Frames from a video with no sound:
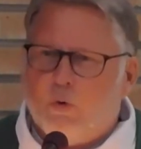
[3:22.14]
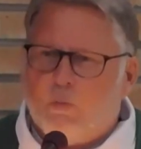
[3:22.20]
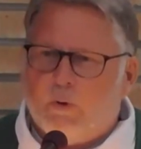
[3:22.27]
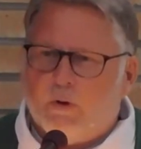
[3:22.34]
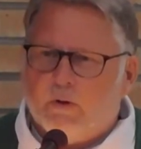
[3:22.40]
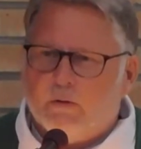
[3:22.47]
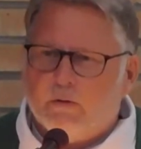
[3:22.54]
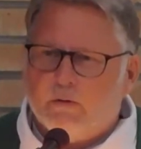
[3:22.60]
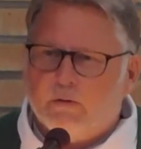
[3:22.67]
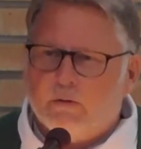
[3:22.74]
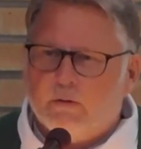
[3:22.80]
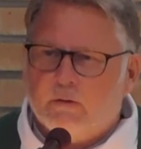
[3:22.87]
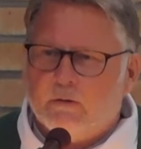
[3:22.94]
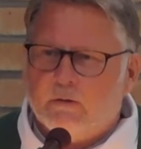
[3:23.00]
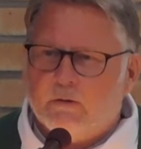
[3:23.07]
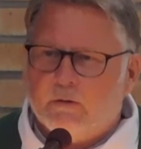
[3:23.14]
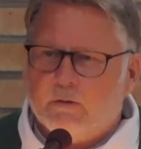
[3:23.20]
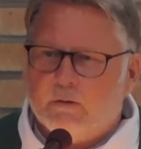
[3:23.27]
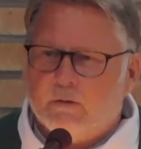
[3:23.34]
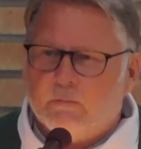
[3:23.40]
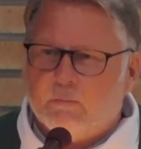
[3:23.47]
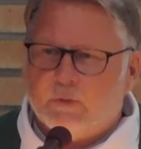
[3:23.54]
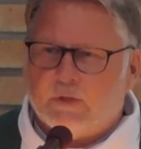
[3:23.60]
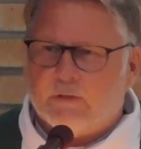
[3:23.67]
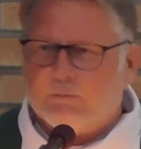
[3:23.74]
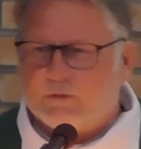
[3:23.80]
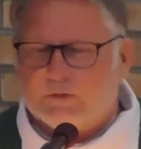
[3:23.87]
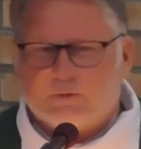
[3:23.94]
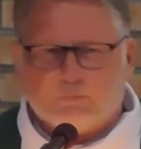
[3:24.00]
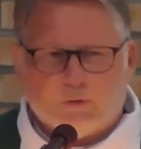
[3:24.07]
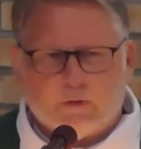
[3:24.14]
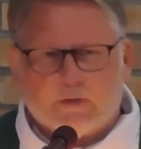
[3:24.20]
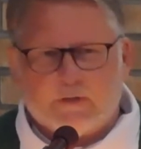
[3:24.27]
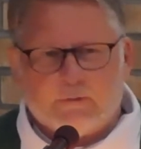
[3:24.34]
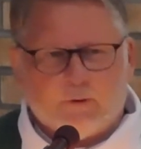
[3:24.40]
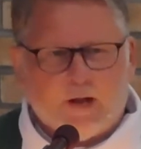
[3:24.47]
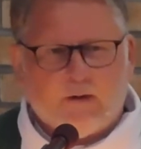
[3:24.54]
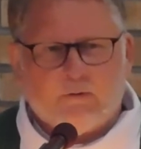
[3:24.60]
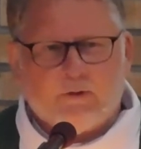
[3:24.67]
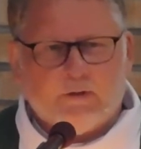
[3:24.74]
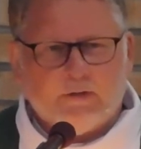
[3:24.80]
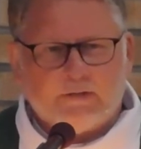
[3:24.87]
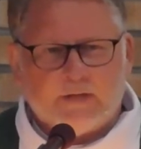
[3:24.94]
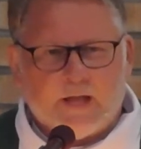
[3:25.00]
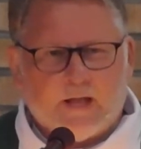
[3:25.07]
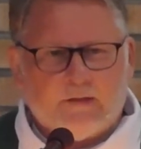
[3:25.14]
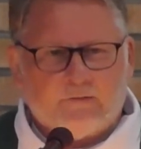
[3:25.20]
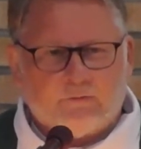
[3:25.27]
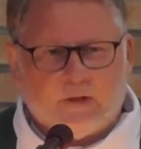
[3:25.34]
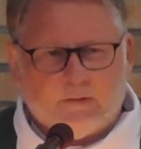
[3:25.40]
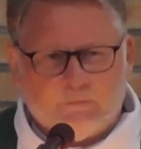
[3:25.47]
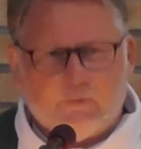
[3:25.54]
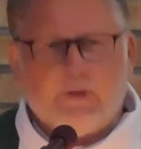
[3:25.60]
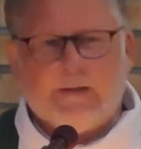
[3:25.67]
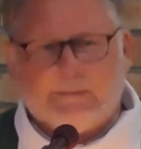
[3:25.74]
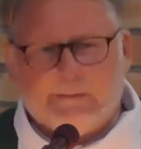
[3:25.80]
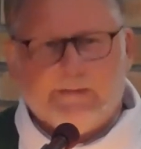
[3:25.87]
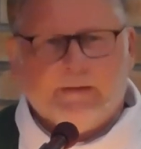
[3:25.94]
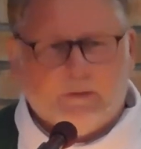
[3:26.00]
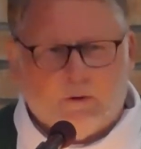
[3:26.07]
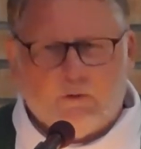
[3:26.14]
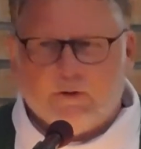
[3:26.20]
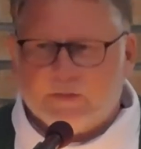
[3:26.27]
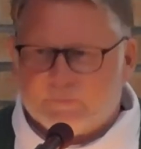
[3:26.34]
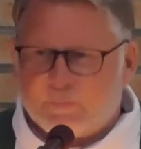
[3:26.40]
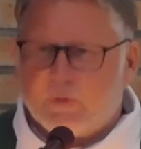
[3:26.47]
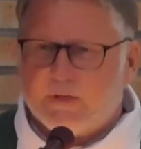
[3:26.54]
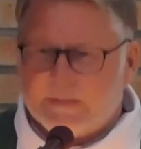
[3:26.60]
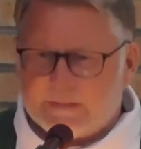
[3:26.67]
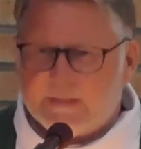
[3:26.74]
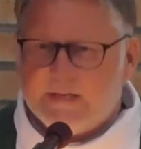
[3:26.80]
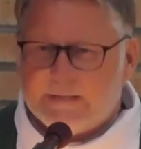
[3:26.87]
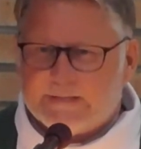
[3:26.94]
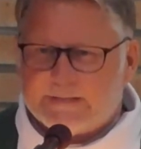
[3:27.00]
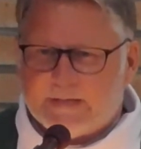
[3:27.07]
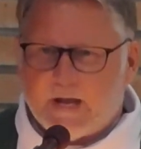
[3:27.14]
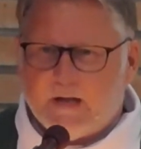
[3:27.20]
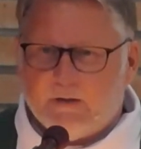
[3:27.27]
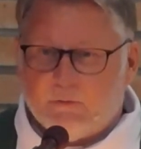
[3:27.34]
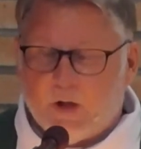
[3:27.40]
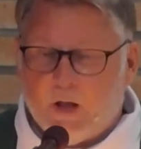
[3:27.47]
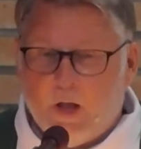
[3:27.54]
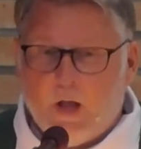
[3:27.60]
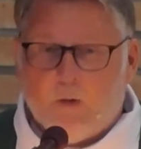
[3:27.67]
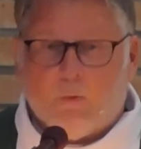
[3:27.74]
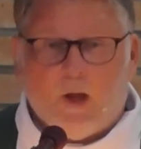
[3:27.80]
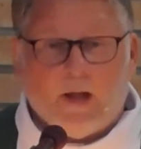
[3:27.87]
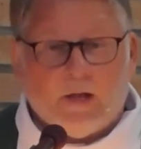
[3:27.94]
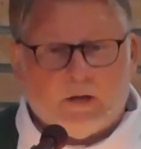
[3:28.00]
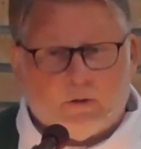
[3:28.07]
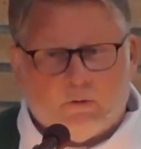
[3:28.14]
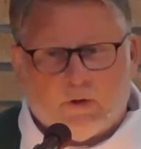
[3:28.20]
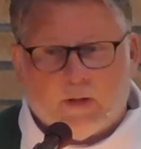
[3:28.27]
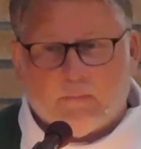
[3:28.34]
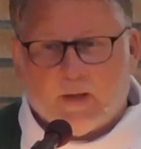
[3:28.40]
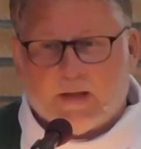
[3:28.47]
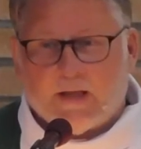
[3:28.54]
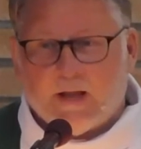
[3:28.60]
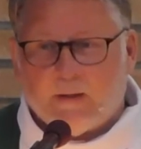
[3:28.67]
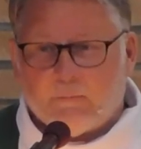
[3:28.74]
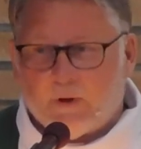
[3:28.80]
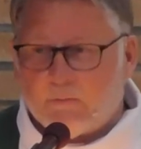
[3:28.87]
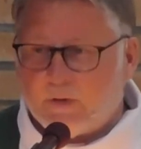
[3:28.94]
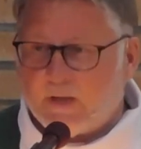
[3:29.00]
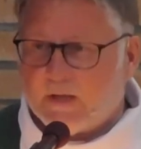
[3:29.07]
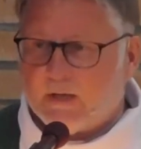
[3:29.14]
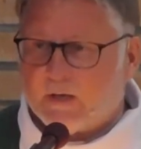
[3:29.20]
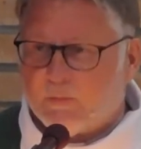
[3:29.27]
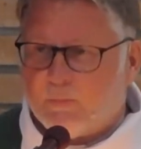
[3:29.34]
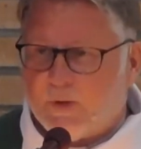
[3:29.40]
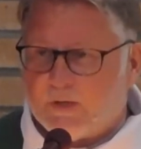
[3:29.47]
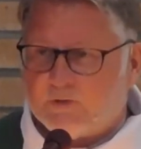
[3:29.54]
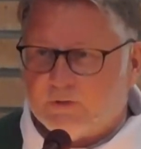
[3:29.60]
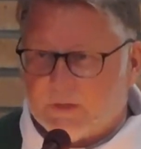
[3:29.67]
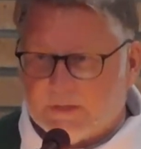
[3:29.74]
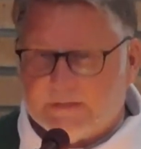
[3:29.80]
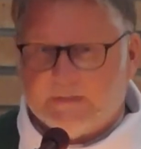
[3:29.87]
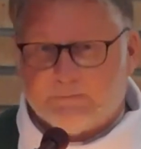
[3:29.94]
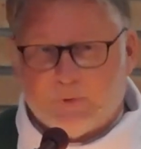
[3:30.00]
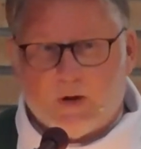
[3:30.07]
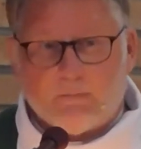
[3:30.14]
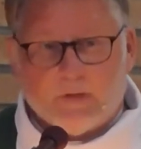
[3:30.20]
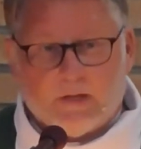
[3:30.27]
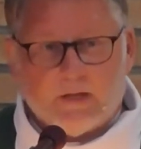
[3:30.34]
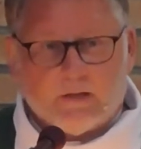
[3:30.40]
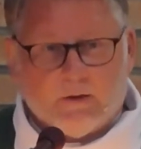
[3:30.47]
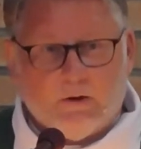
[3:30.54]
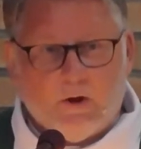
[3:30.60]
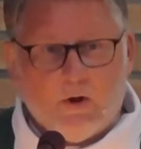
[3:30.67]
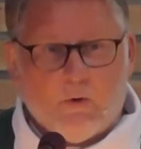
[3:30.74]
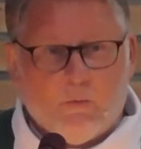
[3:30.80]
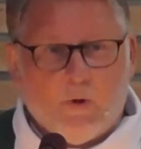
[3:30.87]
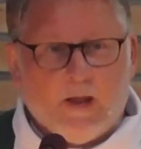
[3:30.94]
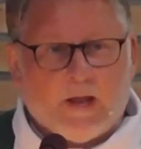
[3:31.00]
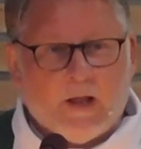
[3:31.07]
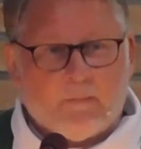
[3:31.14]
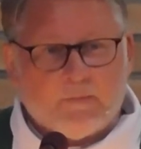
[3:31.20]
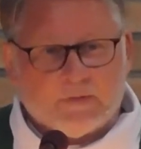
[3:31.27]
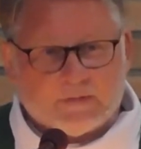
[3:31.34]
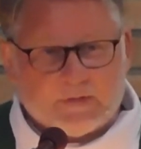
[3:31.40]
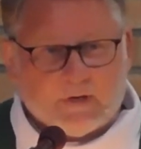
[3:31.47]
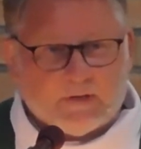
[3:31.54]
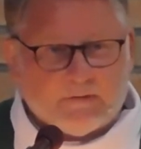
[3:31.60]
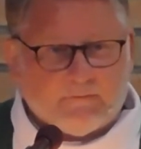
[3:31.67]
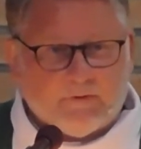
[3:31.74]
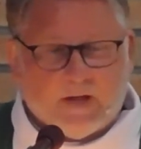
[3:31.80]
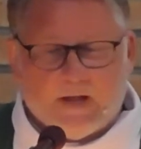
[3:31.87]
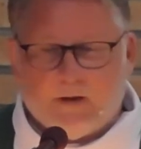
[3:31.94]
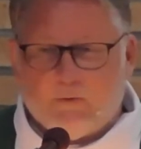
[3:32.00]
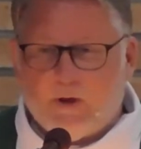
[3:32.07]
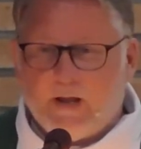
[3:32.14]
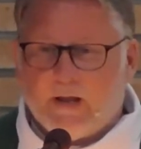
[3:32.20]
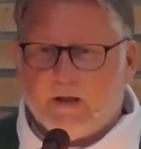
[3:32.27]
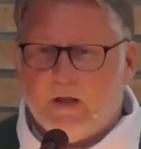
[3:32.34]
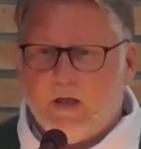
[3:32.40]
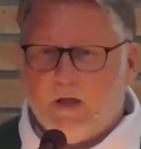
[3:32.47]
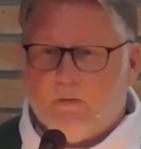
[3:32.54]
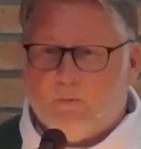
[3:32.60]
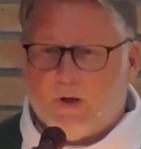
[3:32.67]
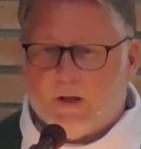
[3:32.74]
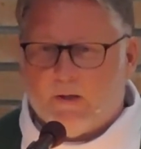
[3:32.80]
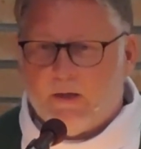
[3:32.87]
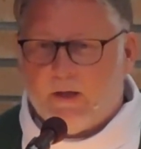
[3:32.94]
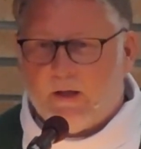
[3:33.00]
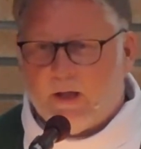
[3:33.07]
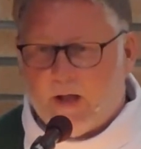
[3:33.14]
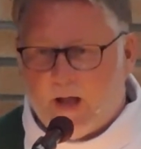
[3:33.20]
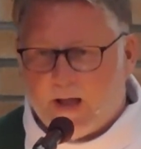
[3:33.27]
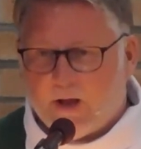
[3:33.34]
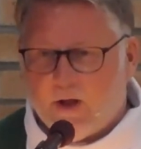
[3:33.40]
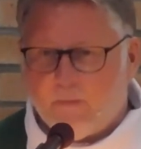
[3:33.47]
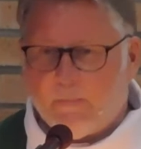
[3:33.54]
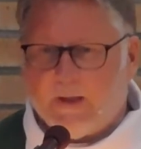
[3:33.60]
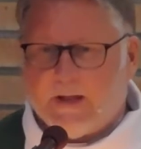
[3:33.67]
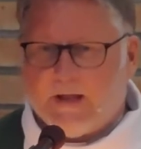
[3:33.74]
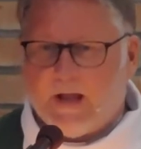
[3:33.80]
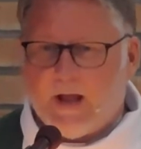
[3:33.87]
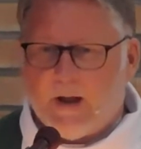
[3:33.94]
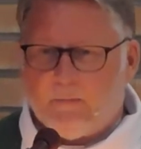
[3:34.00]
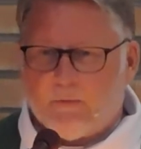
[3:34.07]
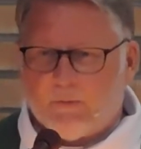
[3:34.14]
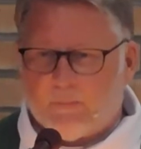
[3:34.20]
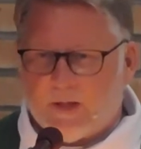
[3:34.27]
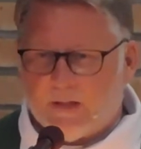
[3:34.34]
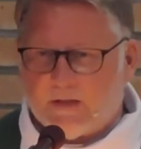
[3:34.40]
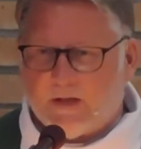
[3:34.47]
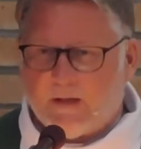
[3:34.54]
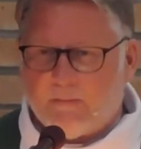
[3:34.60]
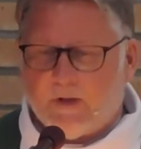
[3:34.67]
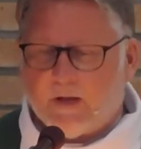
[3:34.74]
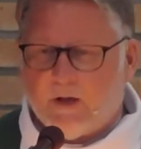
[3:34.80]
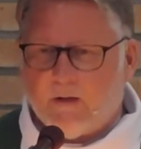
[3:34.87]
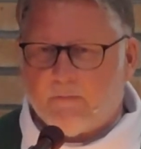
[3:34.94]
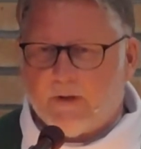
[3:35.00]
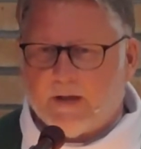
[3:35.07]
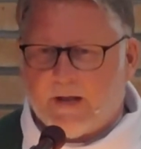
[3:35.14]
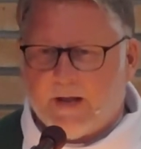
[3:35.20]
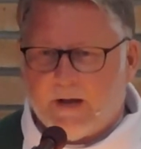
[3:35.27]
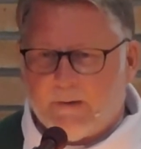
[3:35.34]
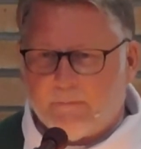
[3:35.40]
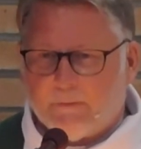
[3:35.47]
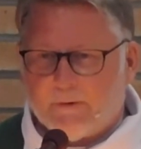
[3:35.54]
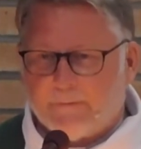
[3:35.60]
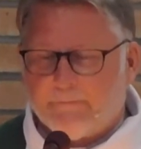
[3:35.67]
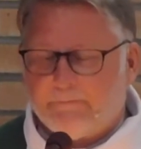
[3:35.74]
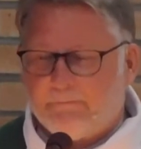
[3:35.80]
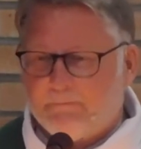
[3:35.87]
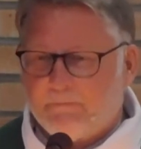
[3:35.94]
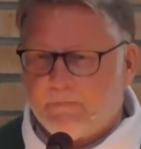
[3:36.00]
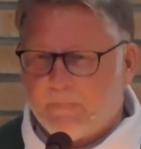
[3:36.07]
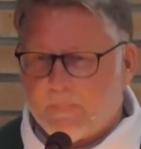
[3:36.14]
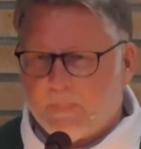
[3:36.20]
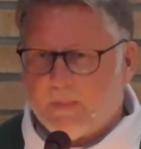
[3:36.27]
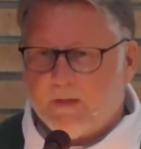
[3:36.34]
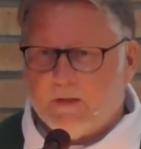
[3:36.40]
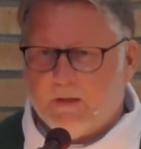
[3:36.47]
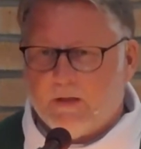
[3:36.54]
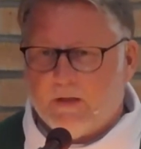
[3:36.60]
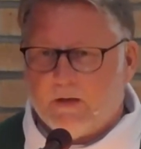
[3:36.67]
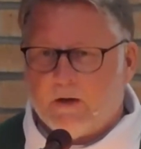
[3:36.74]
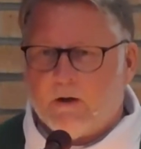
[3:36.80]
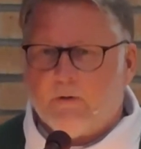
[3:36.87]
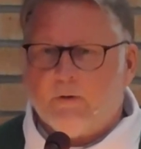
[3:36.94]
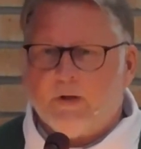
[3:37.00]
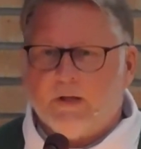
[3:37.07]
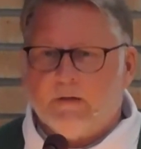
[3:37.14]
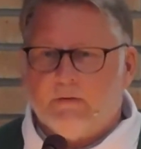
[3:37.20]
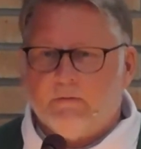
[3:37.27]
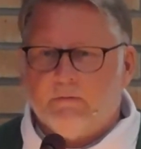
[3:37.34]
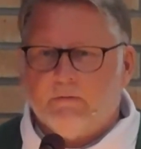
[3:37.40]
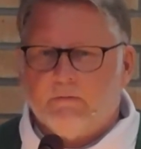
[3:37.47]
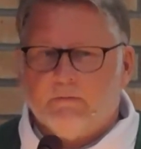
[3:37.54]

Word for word: opened, but they were swirling around in his head. So I knew he, oh, he's pretty, he's stunned. Well, I'm going to go get my camera. I want to get a little picture because he's probably going to wake up and start to fly away. Well, I got my camera, and by the time I got my camera, he had already